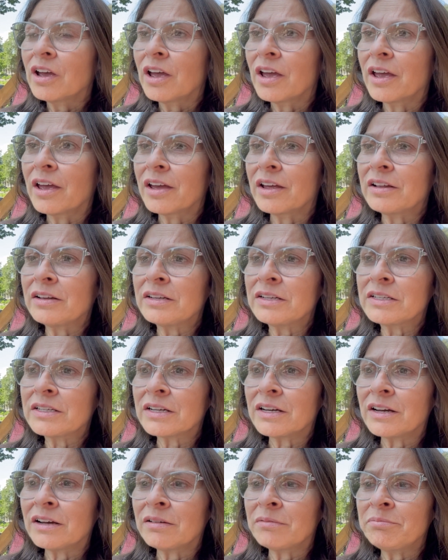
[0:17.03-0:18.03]
and
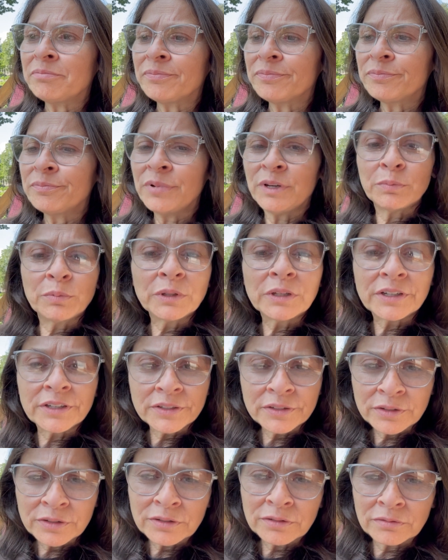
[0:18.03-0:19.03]
people are
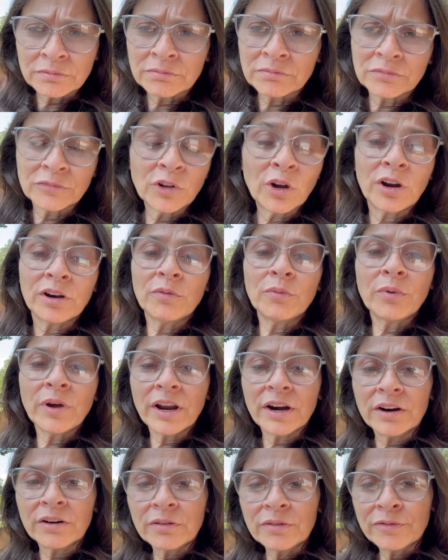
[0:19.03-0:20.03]
not
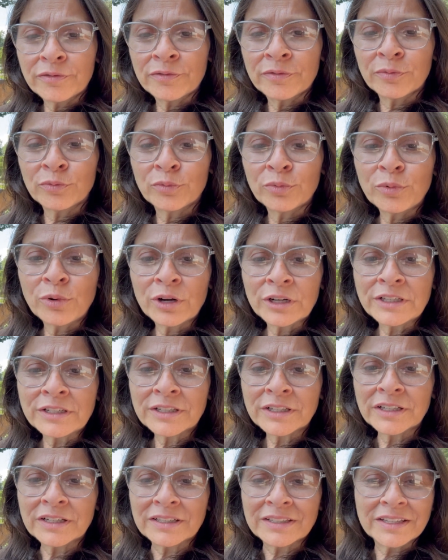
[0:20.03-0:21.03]
aware of
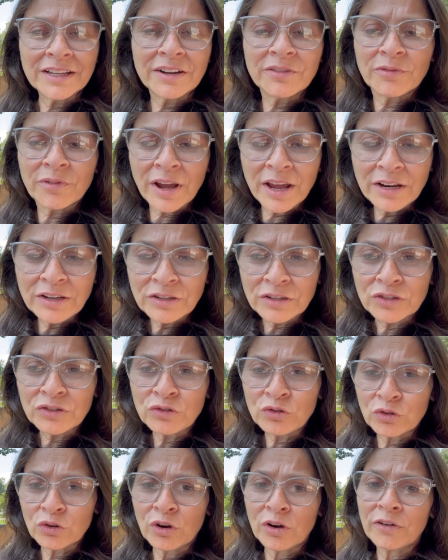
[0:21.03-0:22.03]
what is the
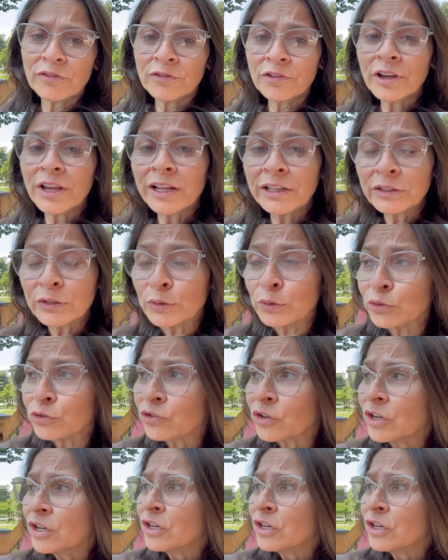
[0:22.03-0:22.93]
advantage of a health coach.